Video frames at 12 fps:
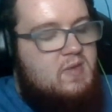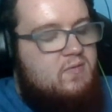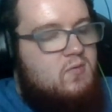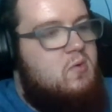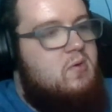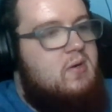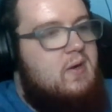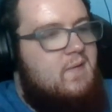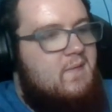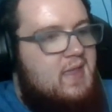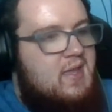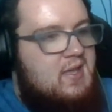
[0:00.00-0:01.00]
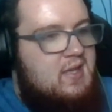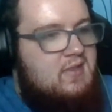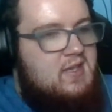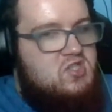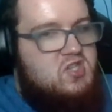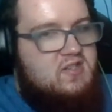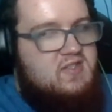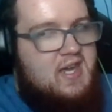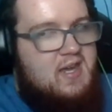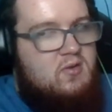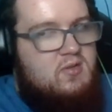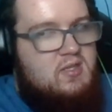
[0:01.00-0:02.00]
before they shut
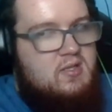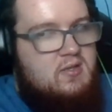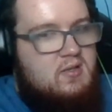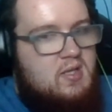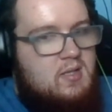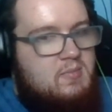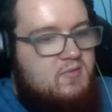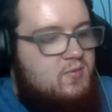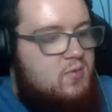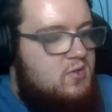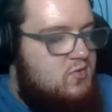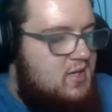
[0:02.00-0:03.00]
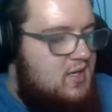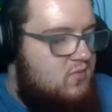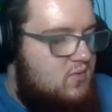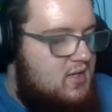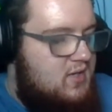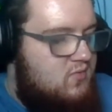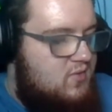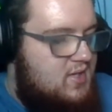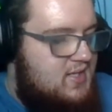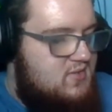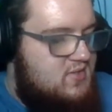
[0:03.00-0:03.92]
down before 2023.